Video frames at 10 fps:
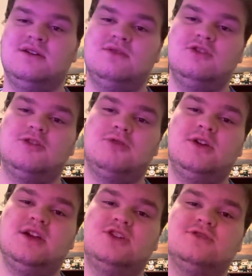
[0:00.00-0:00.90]
Look
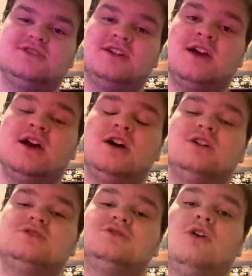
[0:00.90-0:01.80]
pretty interesting.
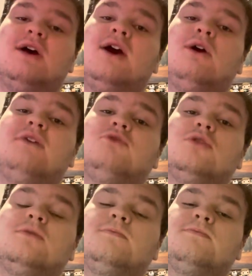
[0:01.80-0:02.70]
So,
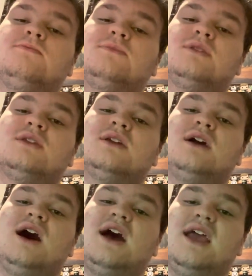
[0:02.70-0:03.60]
however,
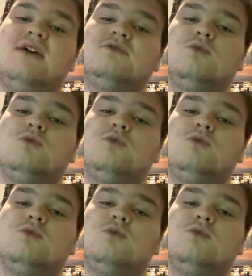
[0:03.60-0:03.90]
I haven't